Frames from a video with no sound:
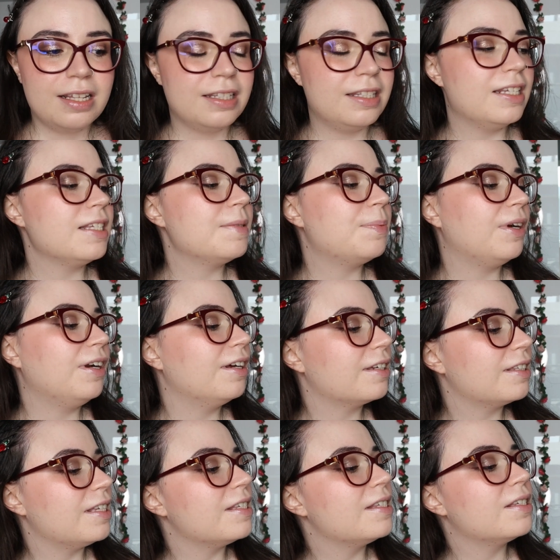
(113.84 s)
This
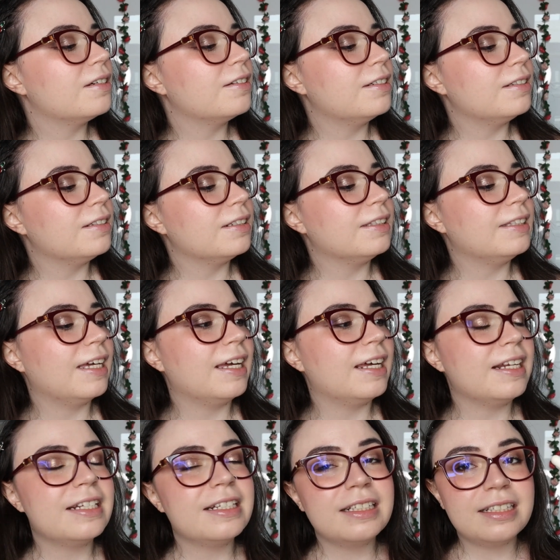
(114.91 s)
product is so good
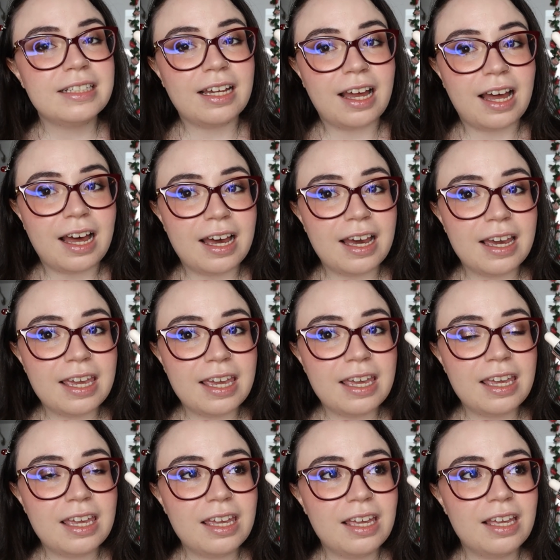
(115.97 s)
that
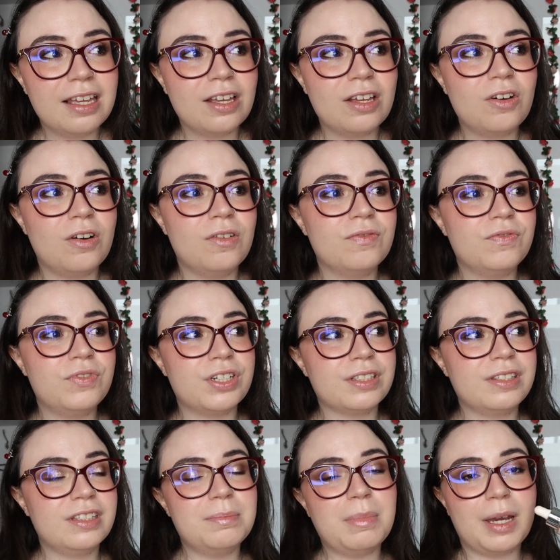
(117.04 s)
I
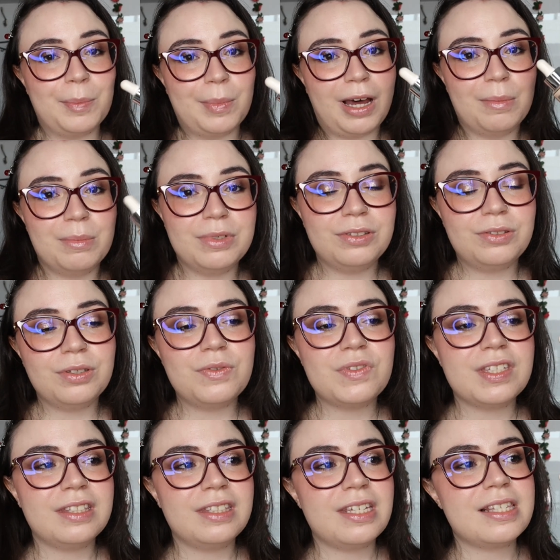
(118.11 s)
converted my mom into
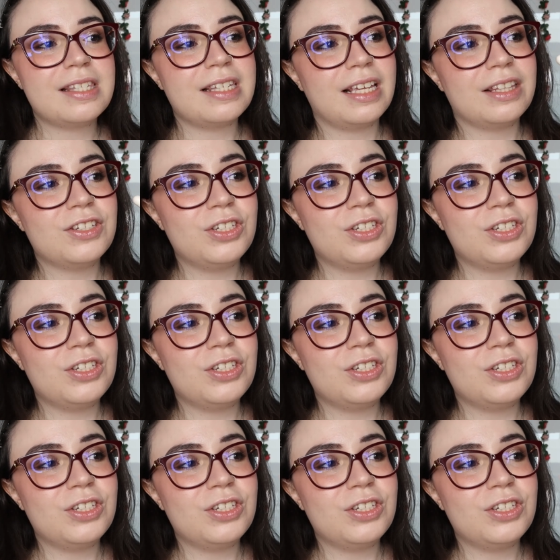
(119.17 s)
using this, and